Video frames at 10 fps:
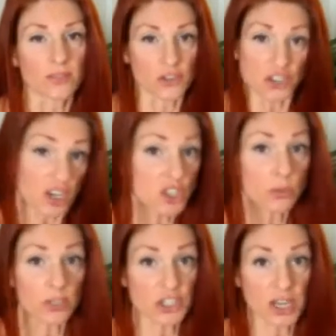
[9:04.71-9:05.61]
if you're just
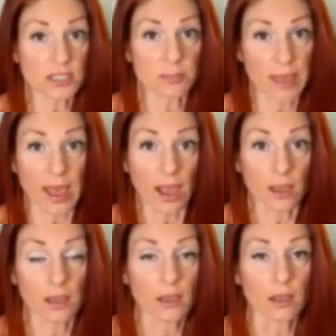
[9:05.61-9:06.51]
doing chest and
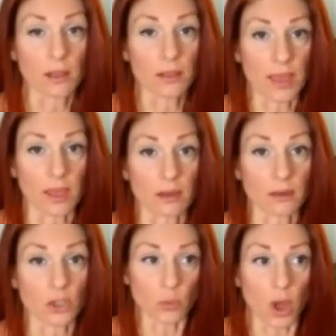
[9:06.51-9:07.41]
back,
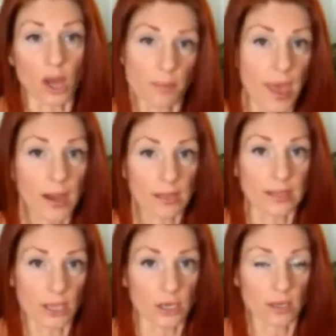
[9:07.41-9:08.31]
then you will
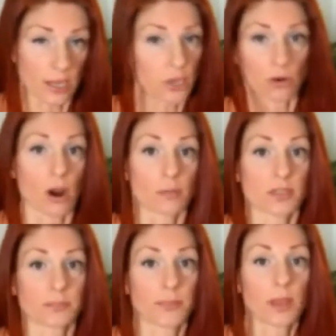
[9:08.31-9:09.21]
automatically hit your
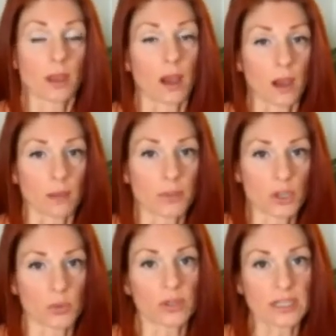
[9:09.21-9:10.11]
arms.
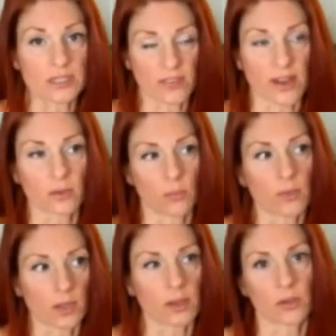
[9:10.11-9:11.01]
But you will need to find
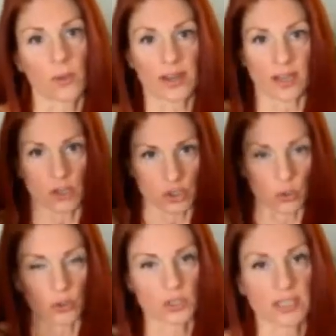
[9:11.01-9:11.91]
a way to hit your
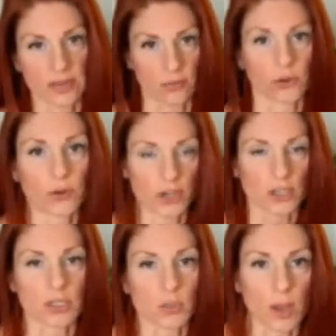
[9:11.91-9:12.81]
shoulders in several
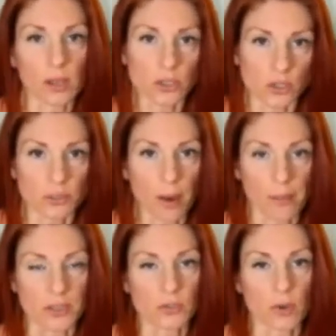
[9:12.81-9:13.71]
directions as well. So you
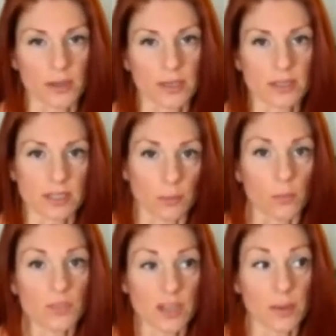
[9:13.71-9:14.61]
probably do want to get
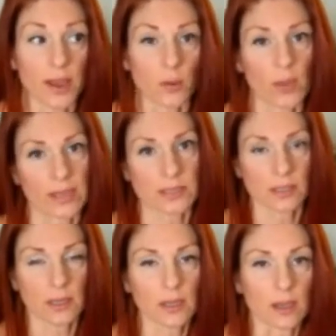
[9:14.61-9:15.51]
some kind of
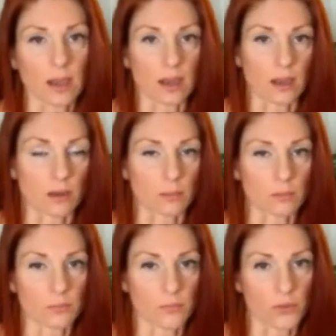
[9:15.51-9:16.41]
weights
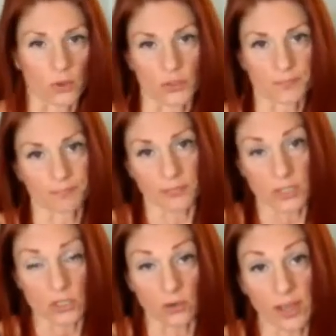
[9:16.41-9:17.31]
for those.
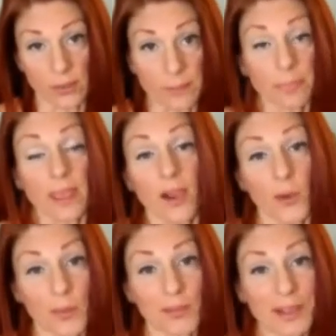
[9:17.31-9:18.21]
So anyway,
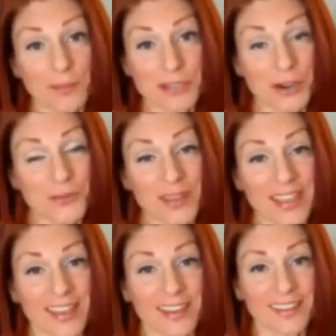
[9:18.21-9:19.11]
hope that really helped you out,
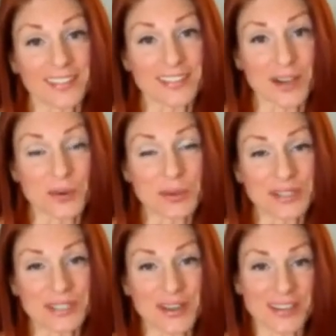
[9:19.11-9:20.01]
and
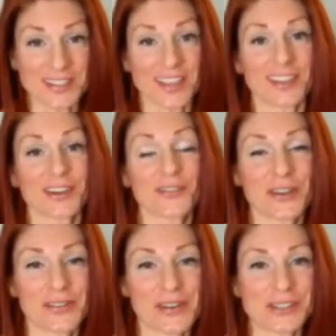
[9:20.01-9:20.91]
we'll see you guys again here
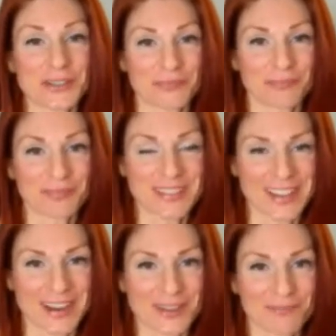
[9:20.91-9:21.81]
very, very soon.
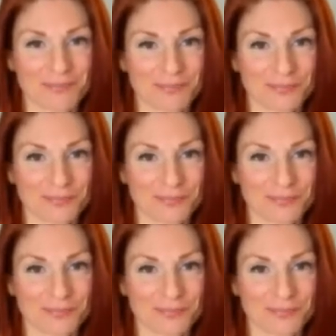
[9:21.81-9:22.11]
Take care.